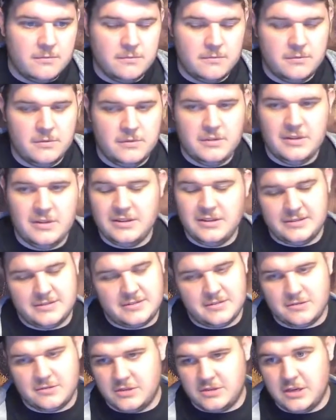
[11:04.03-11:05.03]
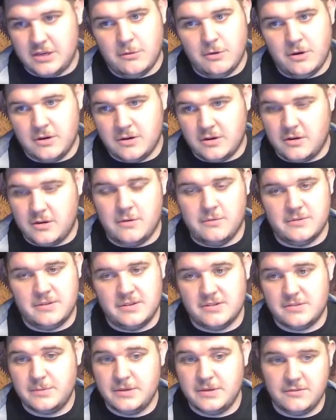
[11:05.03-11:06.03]
The list is going to go on and on with
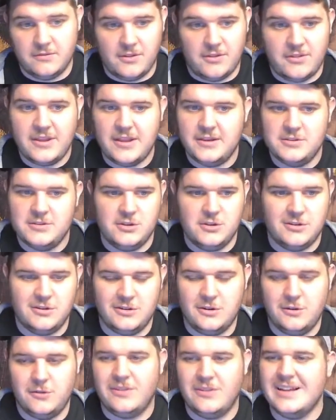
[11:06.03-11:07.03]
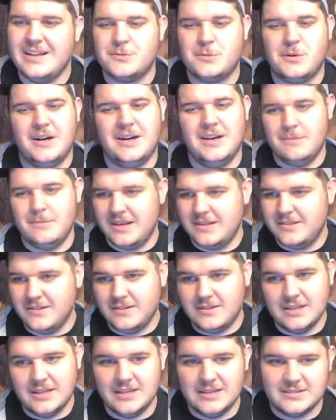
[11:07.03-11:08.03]
this spell of the things you can do. That's why it made the
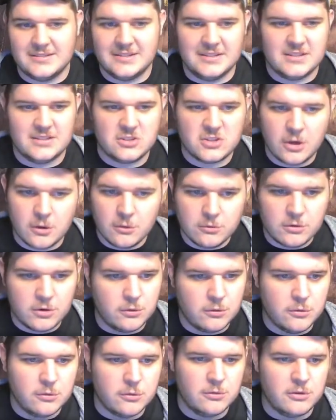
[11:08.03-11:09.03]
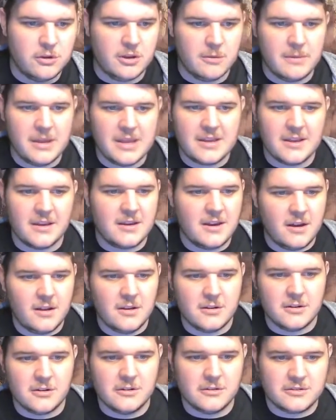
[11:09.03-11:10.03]
list. It's so cool. You can make a
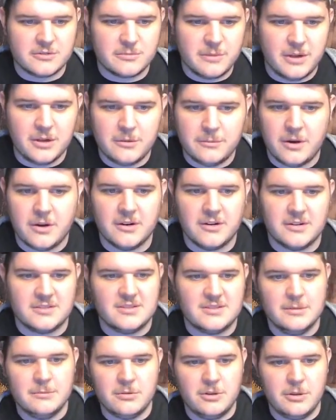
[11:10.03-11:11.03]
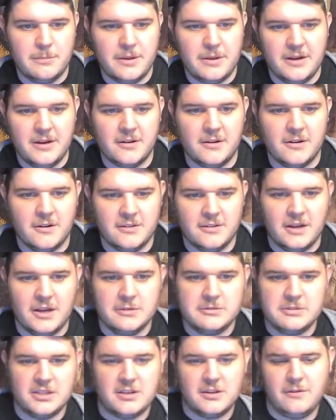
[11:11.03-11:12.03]
color, small mark, symbol appear on the
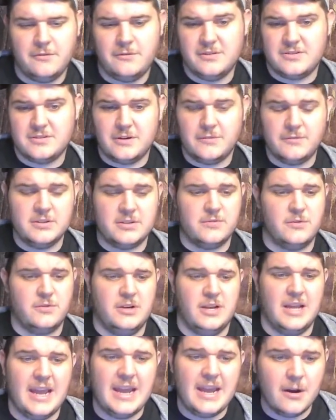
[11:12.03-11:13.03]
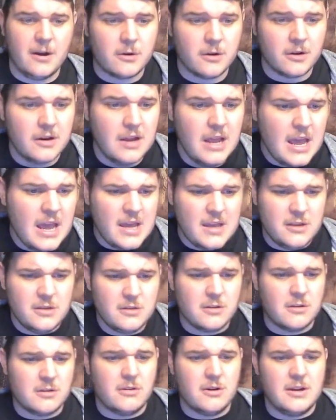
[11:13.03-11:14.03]
object of a surface for an hour. You
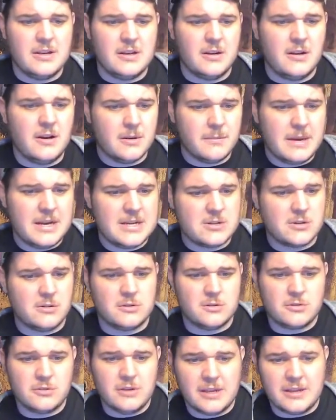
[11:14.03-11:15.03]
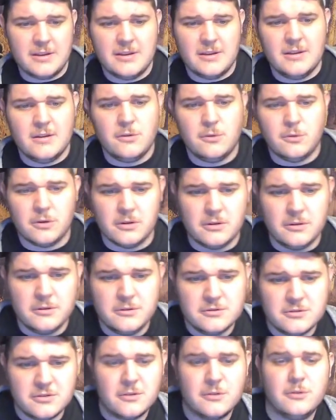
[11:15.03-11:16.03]
can create a non-magical trinket or
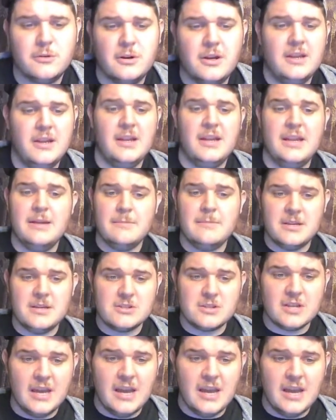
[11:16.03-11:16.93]
illusory image